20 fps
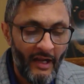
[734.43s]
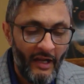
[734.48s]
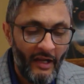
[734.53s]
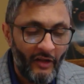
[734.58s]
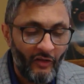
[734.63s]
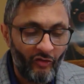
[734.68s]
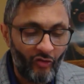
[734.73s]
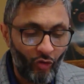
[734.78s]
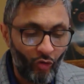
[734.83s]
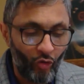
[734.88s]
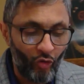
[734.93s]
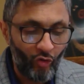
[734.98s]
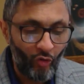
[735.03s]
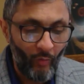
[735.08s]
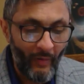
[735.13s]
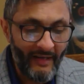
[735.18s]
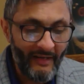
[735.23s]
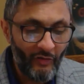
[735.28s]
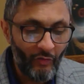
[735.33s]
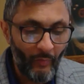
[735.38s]
through
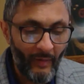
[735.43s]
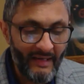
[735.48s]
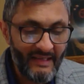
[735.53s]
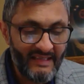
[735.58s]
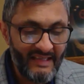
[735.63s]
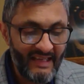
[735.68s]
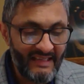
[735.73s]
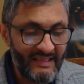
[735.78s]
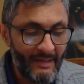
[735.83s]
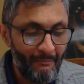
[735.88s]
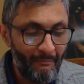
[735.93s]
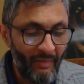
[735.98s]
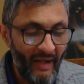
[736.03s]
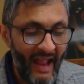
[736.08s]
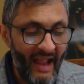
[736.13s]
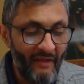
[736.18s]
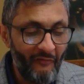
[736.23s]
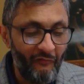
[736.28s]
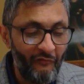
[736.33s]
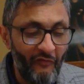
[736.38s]
2026,
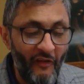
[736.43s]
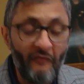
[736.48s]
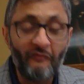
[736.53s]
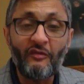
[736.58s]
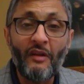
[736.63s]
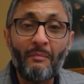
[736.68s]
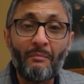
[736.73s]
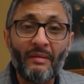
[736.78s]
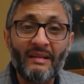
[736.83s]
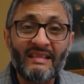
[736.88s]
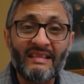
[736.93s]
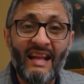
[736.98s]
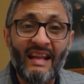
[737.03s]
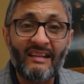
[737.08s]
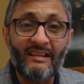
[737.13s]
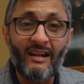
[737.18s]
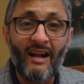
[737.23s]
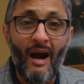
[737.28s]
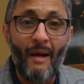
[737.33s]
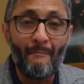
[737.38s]
implying
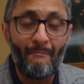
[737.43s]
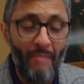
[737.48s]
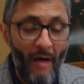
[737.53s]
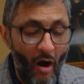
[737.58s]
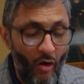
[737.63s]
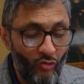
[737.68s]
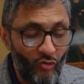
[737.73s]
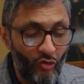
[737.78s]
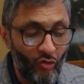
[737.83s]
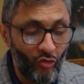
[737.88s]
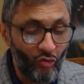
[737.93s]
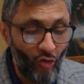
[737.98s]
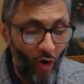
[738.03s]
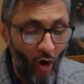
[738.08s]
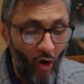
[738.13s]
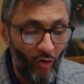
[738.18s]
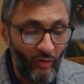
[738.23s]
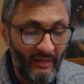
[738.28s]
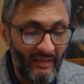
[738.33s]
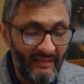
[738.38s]
50% compound
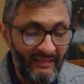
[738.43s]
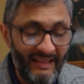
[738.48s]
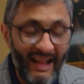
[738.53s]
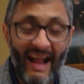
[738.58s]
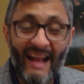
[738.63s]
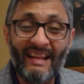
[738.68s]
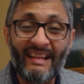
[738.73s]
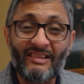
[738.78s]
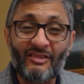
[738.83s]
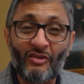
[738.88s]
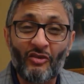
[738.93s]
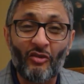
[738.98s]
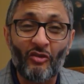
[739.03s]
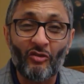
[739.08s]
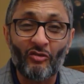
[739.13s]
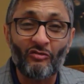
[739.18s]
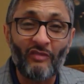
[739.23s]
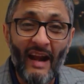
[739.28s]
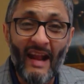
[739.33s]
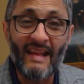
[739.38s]
growth. That is
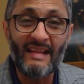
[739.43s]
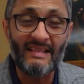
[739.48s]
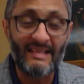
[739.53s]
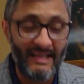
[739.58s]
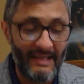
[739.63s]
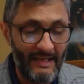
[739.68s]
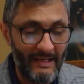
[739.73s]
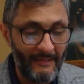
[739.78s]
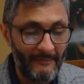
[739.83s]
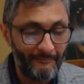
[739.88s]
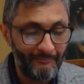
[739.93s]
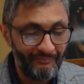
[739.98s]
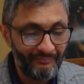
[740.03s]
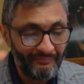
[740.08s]
crazy.